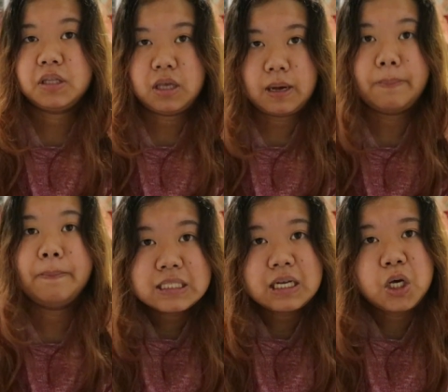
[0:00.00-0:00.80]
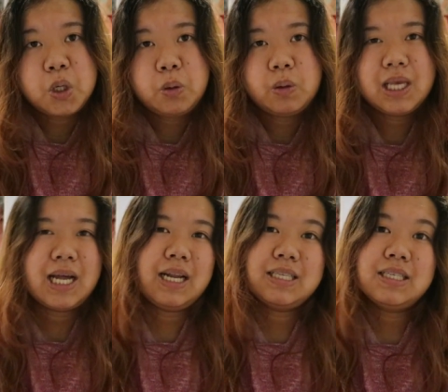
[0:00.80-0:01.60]
Yeah. So
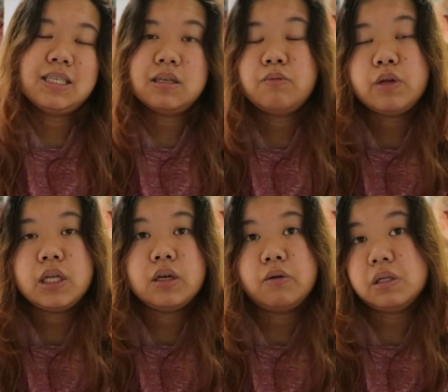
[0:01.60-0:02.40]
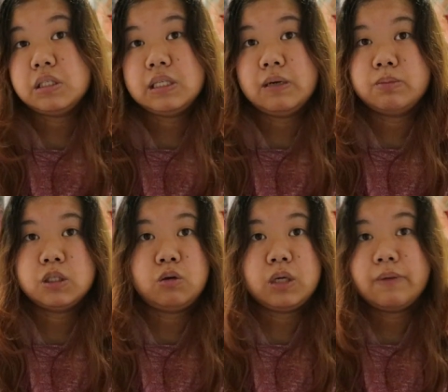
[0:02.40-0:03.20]
yeah, that's just the video and stuff.
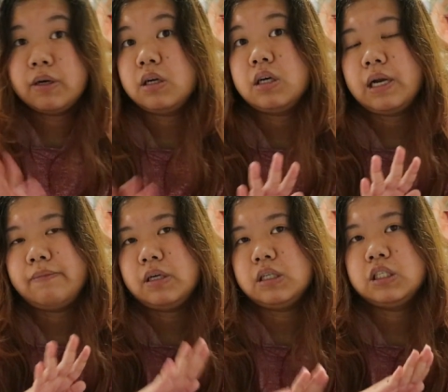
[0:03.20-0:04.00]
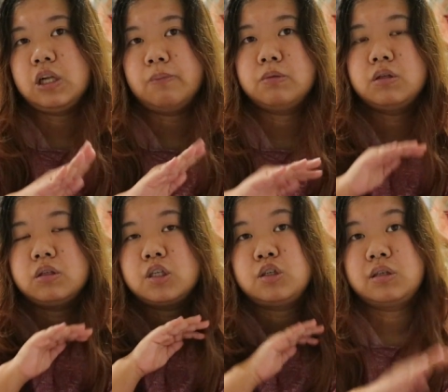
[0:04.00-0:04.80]
So never ever stop
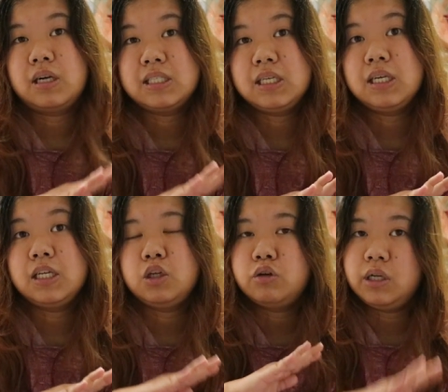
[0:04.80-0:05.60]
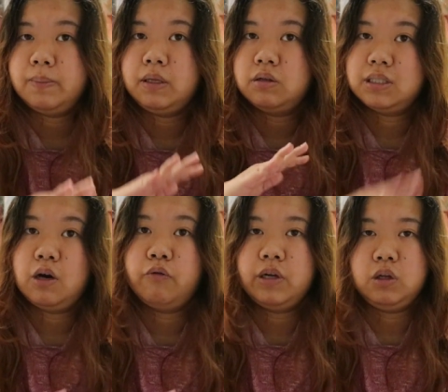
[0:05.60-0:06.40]
trusting in your dream and
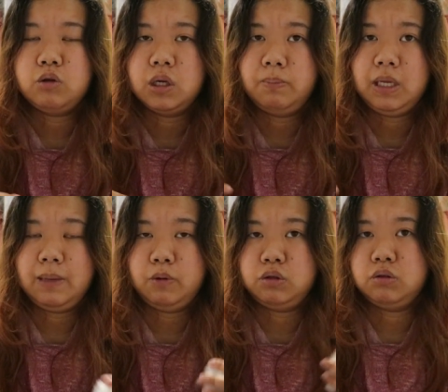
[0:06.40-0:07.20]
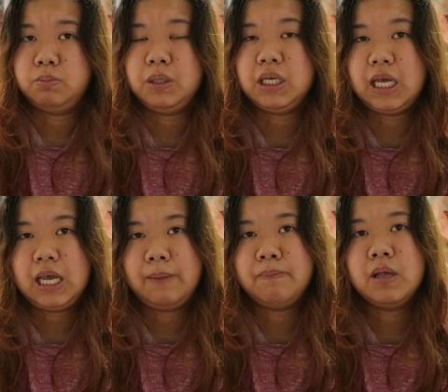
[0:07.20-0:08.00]
yourself, and you're gonna be able to
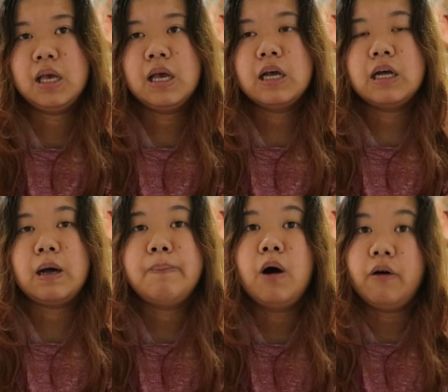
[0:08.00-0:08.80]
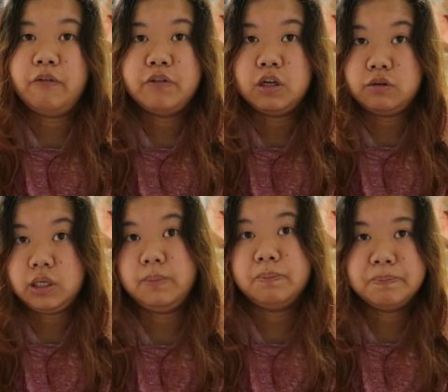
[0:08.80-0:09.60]
become above the
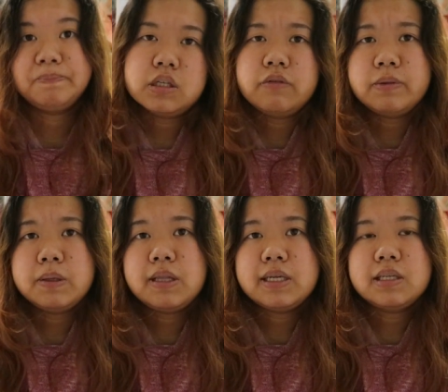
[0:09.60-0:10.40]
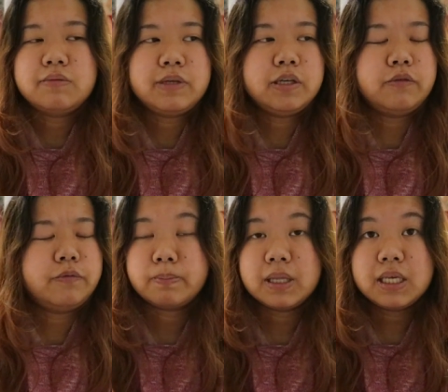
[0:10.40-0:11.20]
dream. So if you like this video,
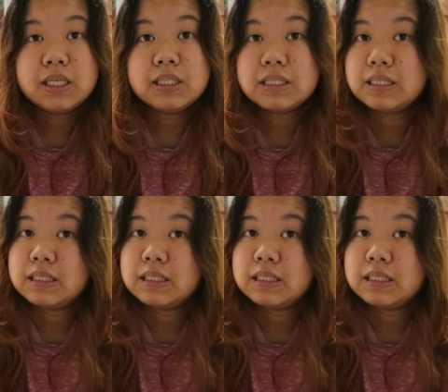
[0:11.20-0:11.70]
please